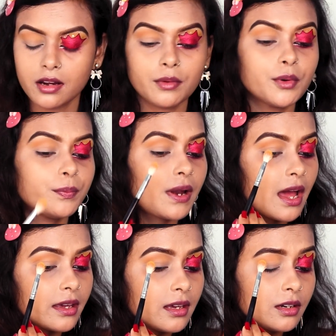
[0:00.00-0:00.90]
and I'm
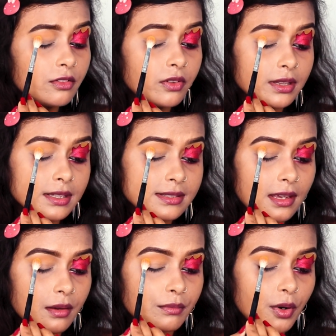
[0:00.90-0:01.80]
applying it with the
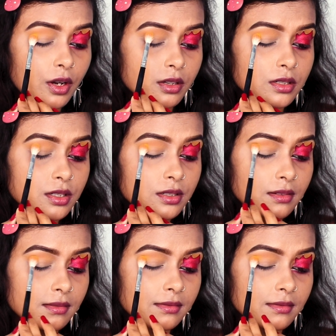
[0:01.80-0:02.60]
same brush.